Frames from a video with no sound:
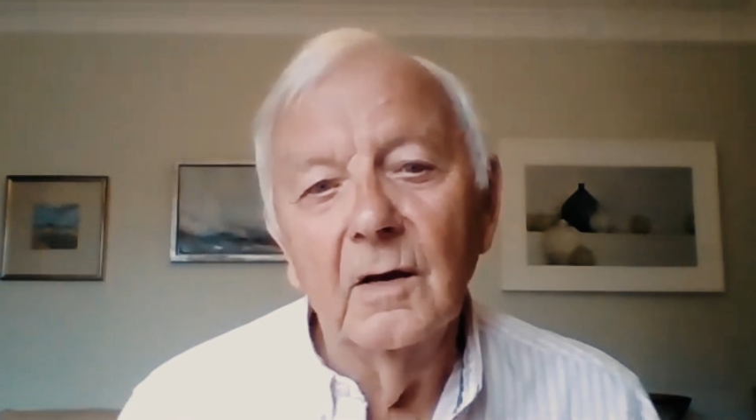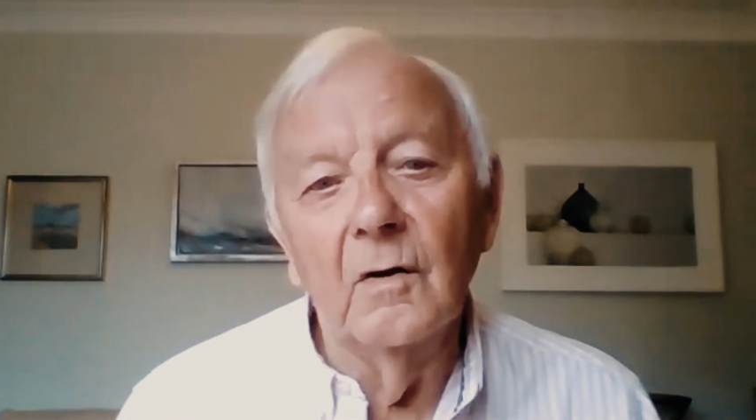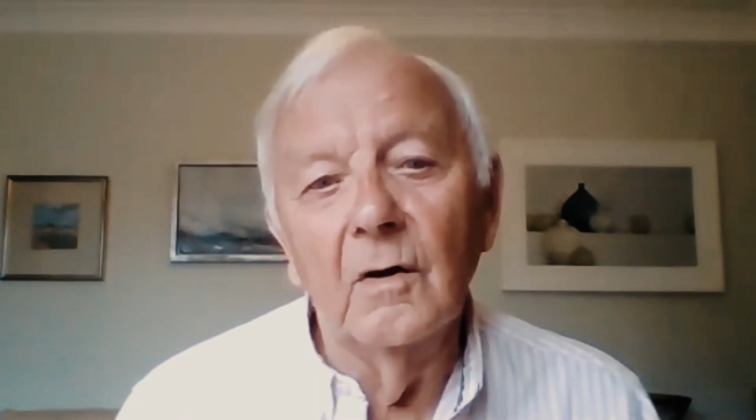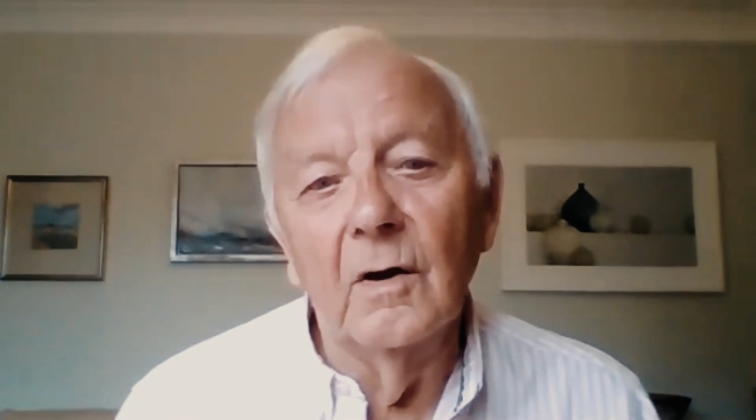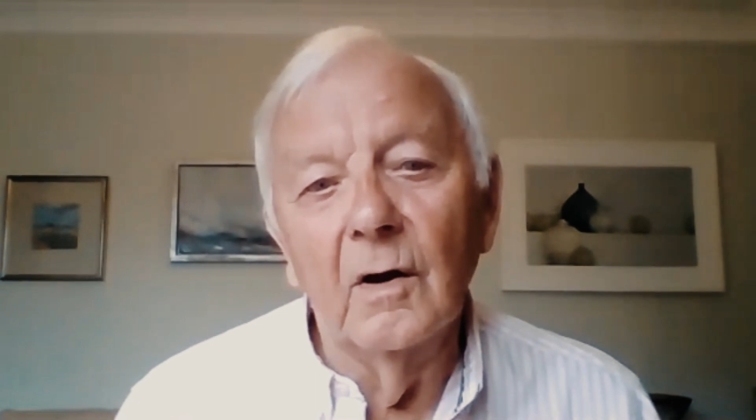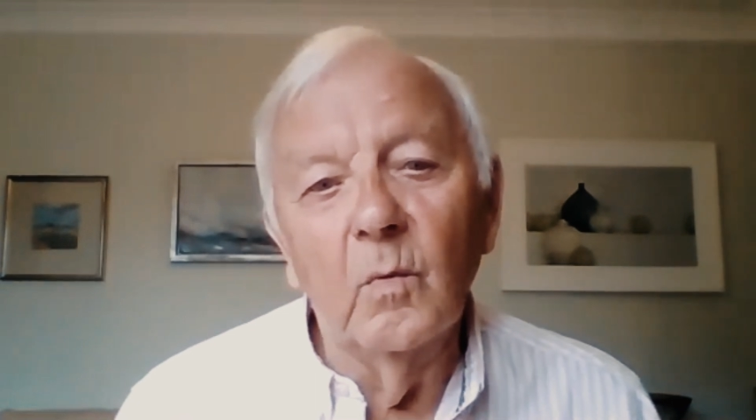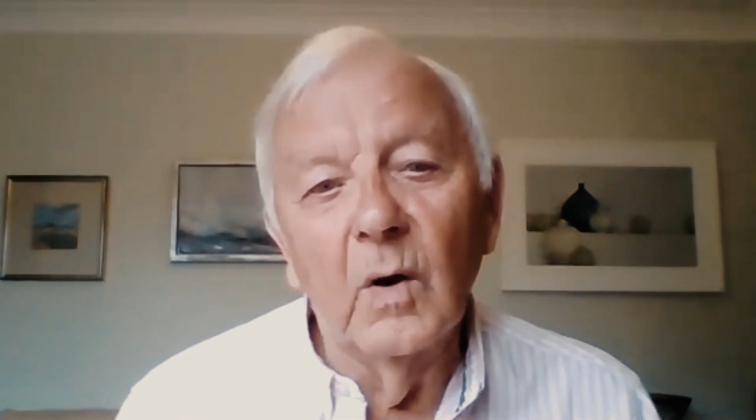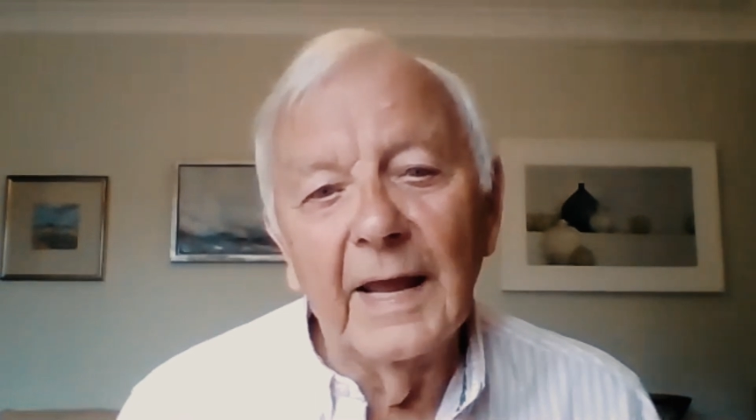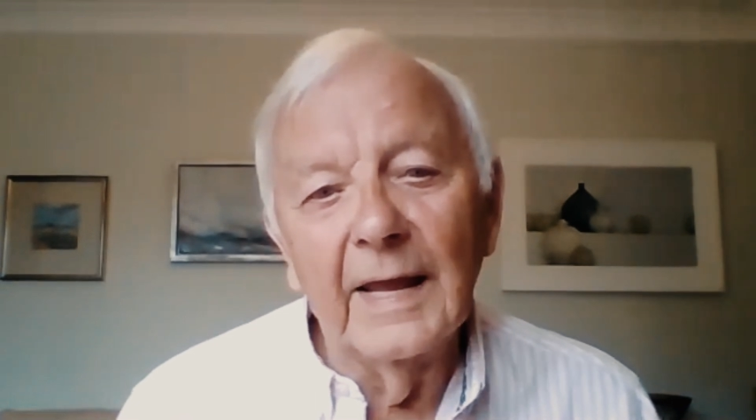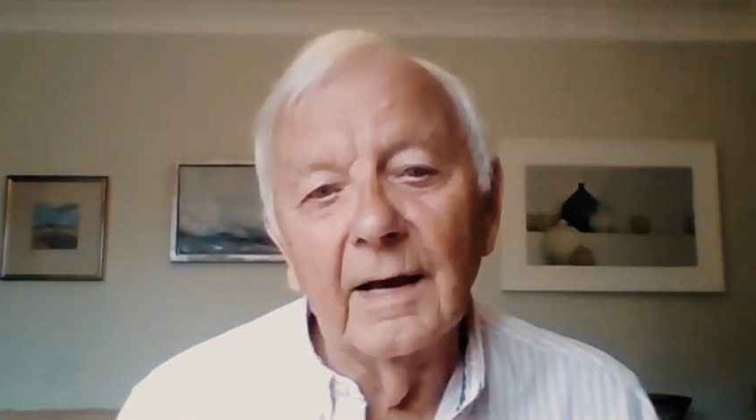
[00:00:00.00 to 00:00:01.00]
or a
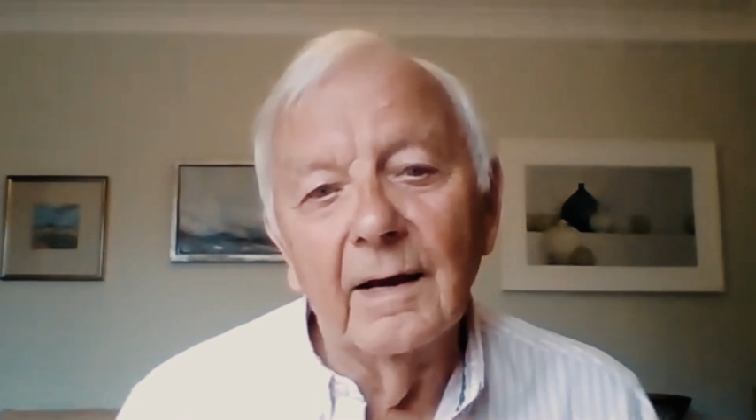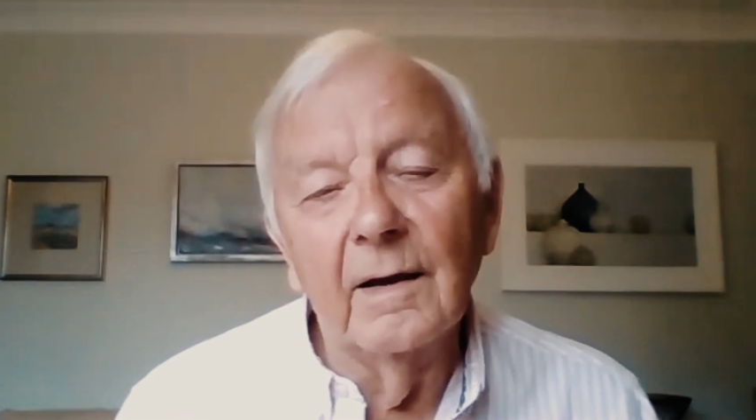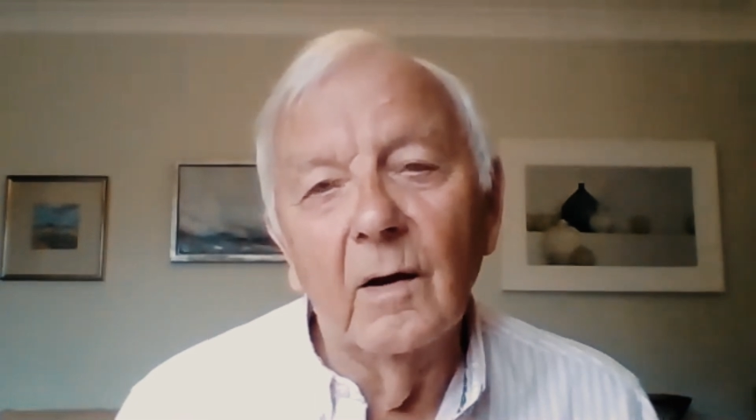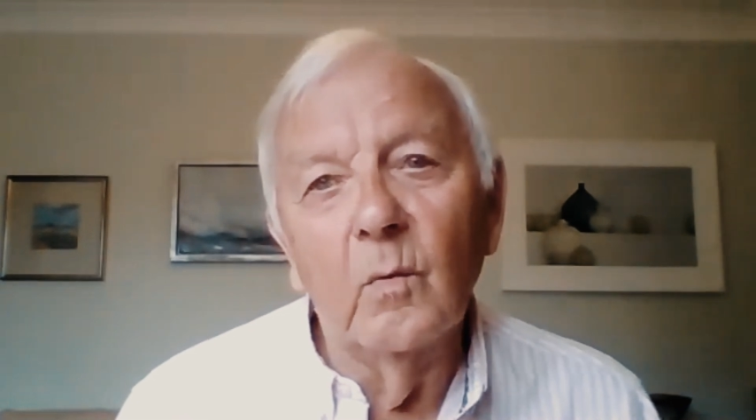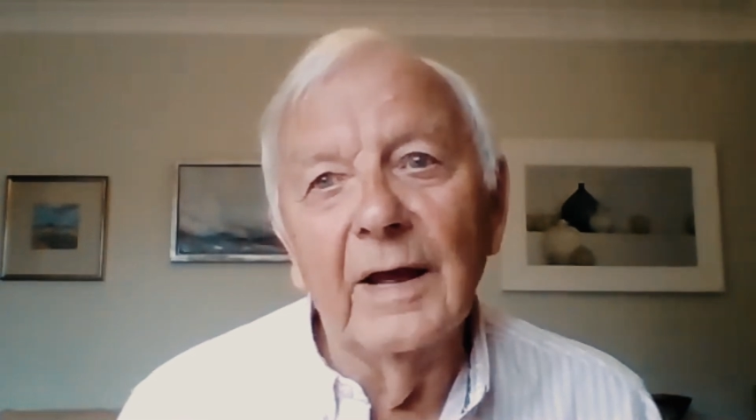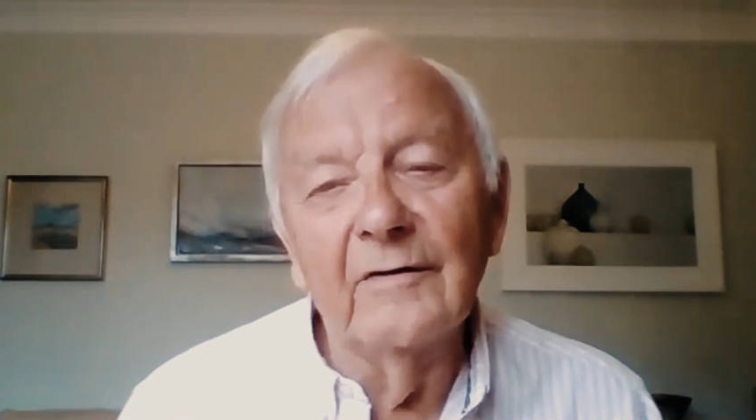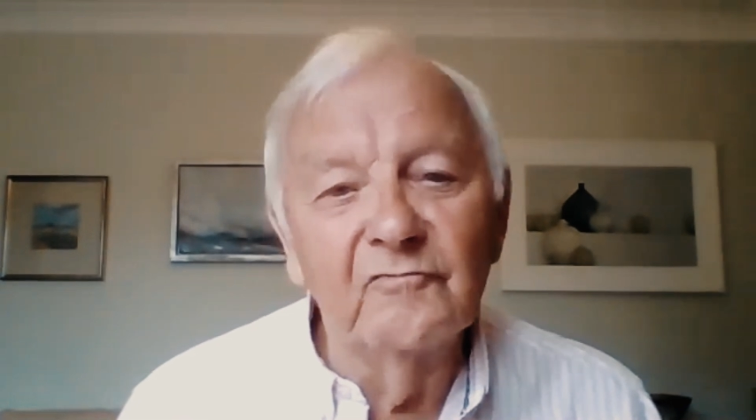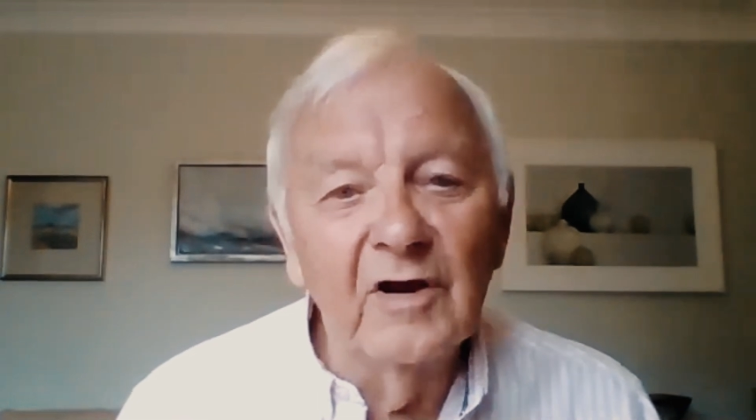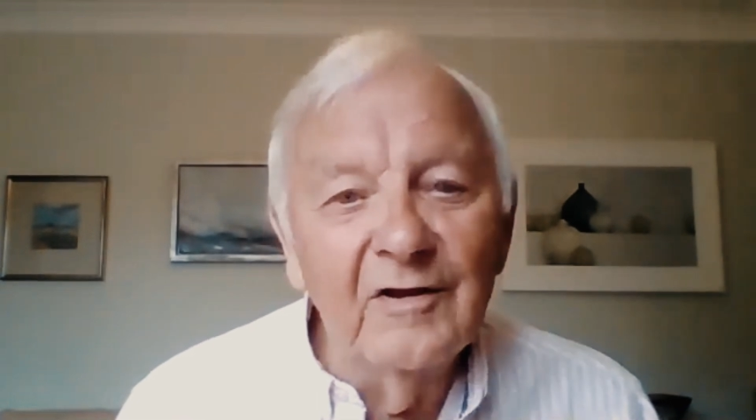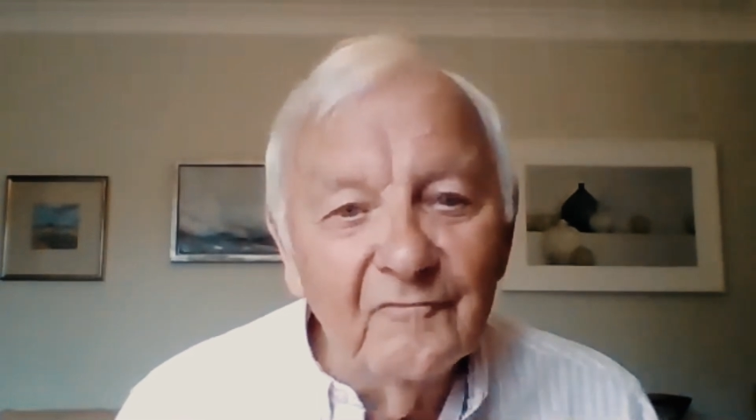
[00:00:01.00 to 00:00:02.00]
way of
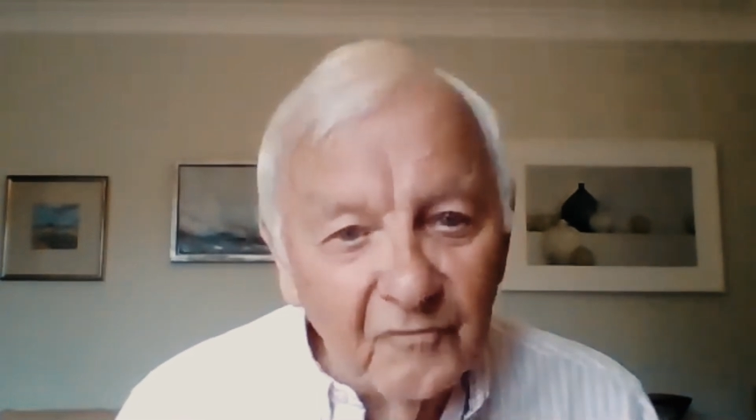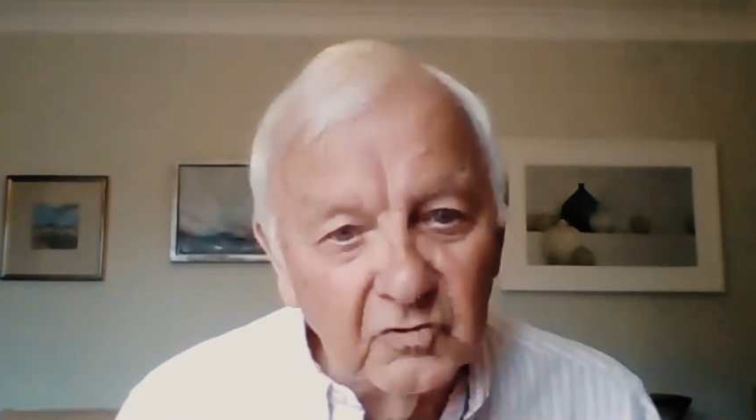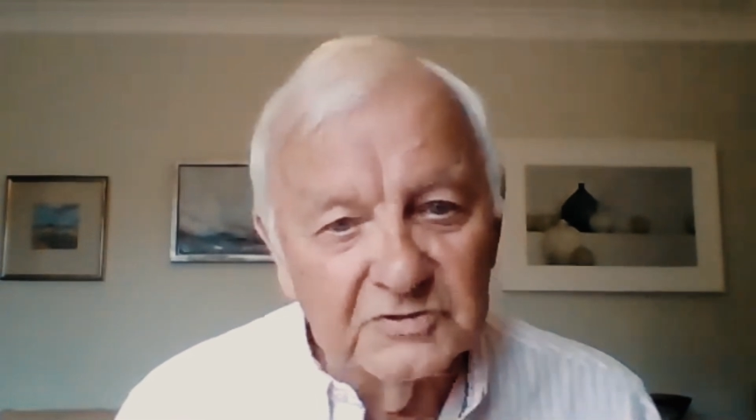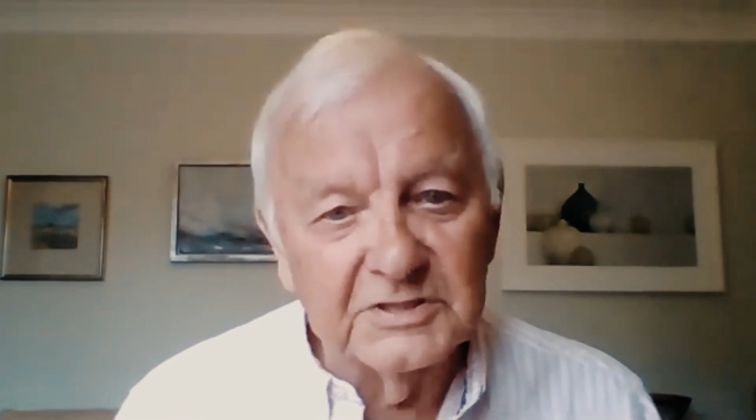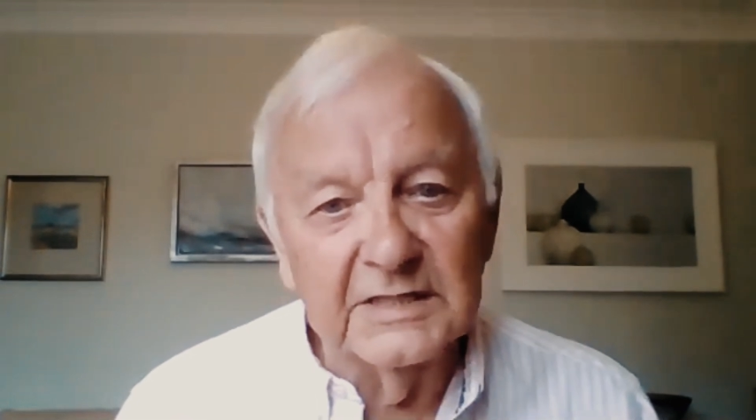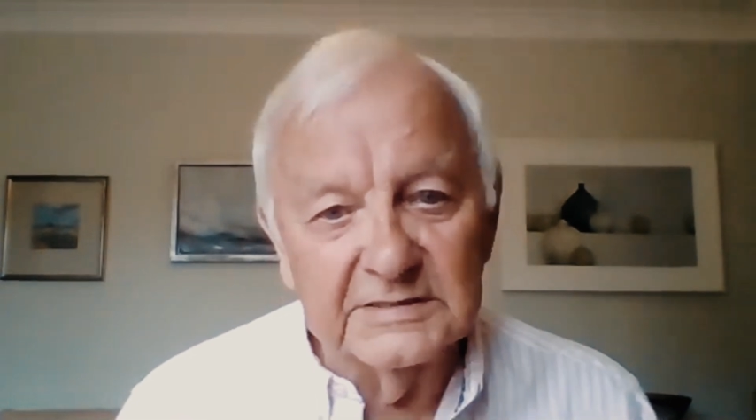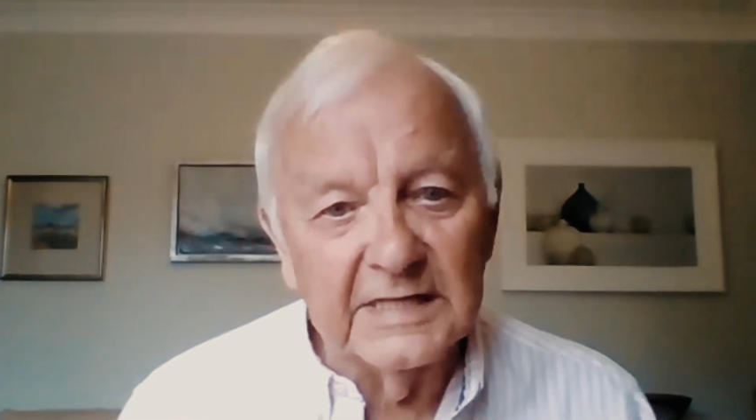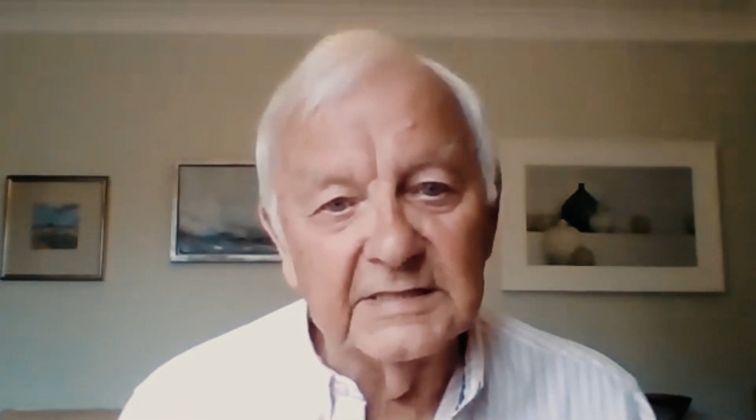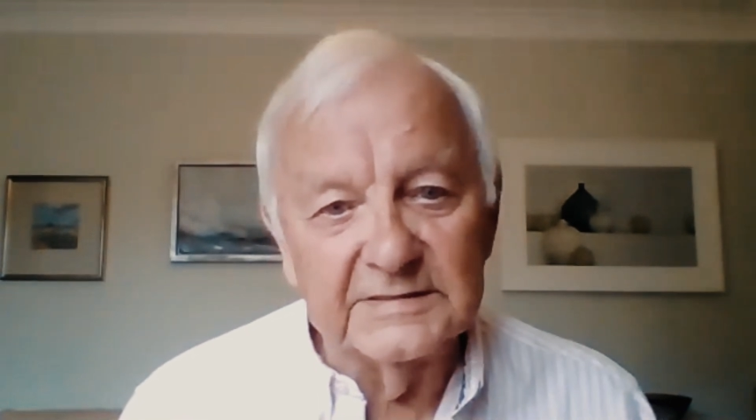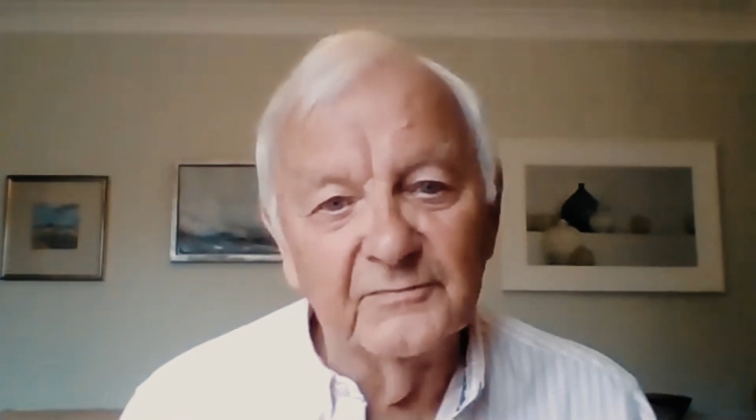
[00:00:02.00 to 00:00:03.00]
reinforcing a sense